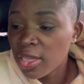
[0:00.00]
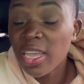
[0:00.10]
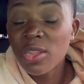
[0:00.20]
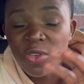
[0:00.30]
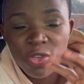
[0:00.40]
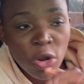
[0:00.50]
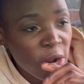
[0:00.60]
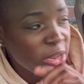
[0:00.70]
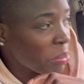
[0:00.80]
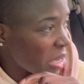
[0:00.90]
And it was
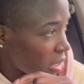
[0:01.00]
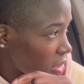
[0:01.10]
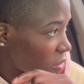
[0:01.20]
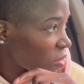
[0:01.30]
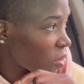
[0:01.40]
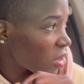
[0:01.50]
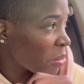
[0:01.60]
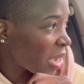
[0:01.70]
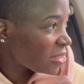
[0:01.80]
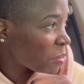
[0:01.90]
hurting me. It was hurting
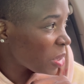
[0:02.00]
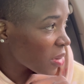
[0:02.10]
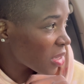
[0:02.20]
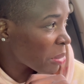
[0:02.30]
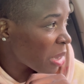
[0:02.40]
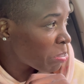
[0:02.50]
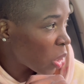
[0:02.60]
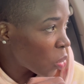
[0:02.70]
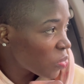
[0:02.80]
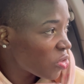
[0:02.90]
my spirit and my
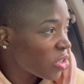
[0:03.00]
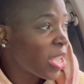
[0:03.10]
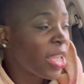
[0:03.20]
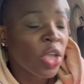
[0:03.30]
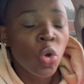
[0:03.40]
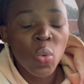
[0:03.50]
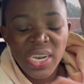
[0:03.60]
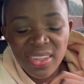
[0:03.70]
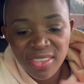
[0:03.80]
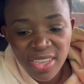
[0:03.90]
bones when
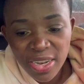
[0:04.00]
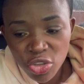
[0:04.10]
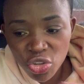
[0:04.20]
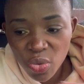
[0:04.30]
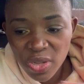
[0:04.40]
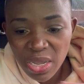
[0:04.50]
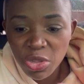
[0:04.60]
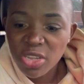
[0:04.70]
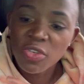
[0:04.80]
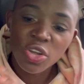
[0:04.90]
I decided, you know what, I'm
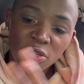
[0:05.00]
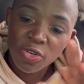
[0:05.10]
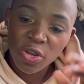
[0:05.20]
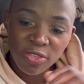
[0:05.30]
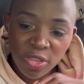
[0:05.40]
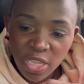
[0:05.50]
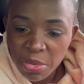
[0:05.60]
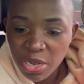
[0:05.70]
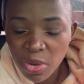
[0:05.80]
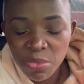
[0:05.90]
not even going to focus on them anymore.